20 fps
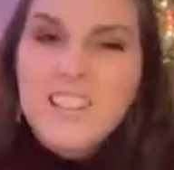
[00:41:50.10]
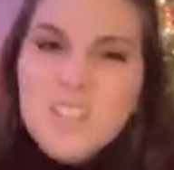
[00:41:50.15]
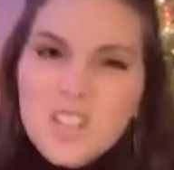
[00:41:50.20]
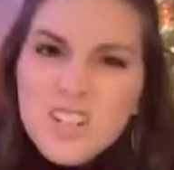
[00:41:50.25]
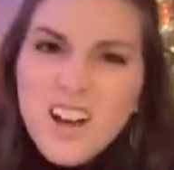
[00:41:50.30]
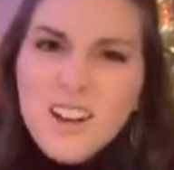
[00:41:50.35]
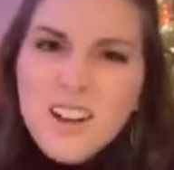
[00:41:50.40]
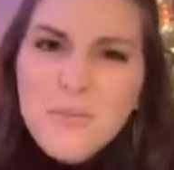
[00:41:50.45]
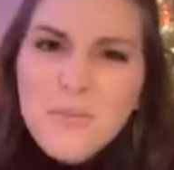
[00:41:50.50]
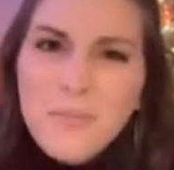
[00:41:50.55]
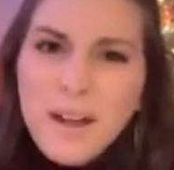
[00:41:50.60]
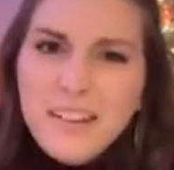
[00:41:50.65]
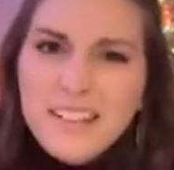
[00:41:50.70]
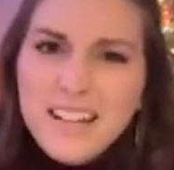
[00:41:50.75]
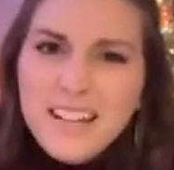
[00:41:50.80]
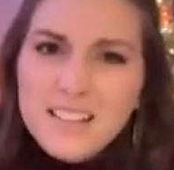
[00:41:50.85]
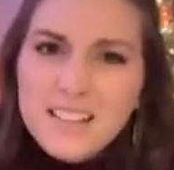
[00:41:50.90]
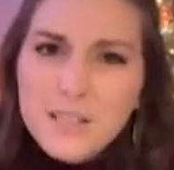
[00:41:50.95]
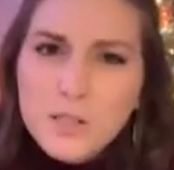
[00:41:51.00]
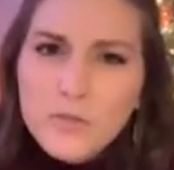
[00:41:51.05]
Shawn
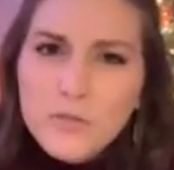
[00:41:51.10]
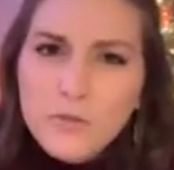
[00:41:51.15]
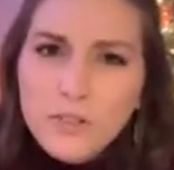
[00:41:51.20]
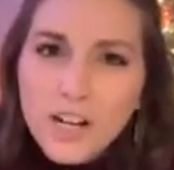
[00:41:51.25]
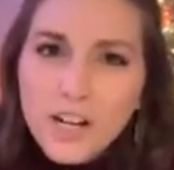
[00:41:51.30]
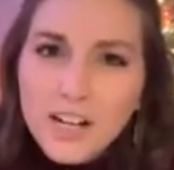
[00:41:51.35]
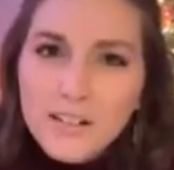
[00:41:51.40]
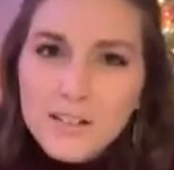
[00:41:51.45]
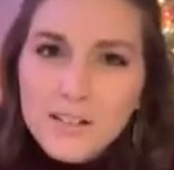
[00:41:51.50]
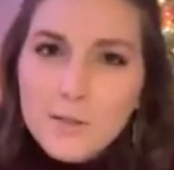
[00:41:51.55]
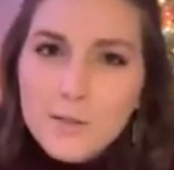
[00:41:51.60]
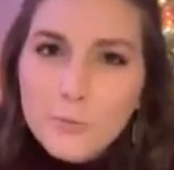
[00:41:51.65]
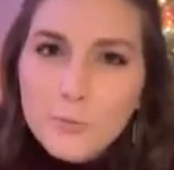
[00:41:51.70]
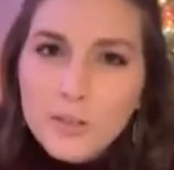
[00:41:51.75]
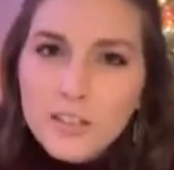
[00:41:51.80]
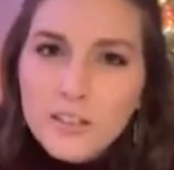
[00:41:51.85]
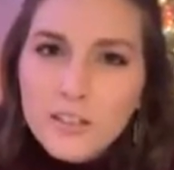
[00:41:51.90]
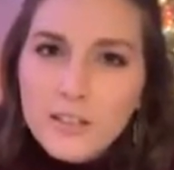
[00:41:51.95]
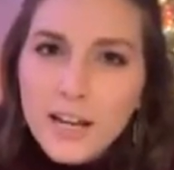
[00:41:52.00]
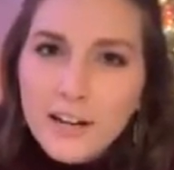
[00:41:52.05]
Mendes is friends
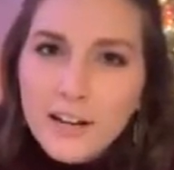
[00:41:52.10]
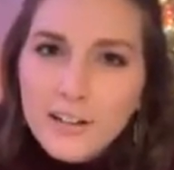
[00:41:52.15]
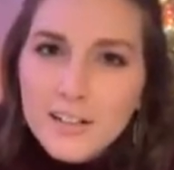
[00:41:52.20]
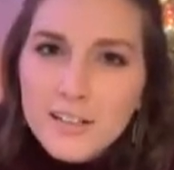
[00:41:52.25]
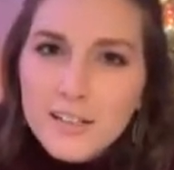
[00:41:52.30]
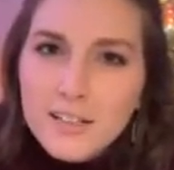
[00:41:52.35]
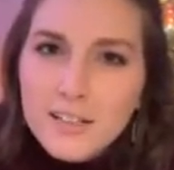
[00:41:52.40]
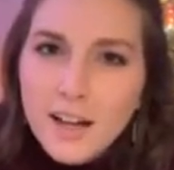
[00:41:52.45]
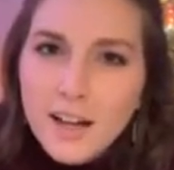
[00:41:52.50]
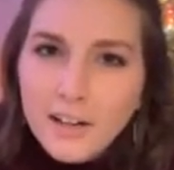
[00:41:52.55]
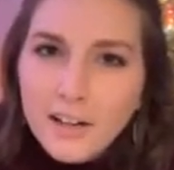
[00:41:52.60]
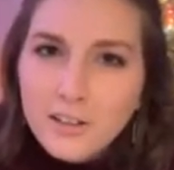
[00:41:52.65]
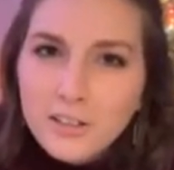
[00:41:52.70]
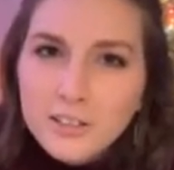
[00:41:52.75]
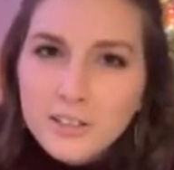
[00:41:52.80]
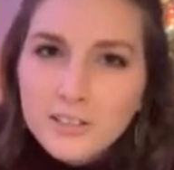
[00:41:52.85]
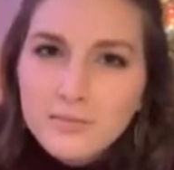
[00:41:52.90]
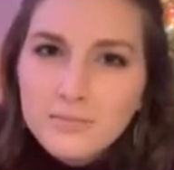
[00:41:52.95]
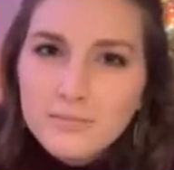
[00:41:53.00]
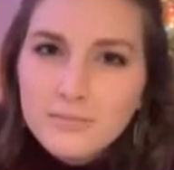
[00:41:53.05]
with Harry
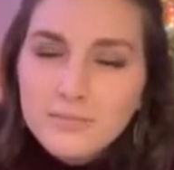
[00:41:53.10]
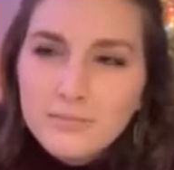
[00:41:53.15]
Styles?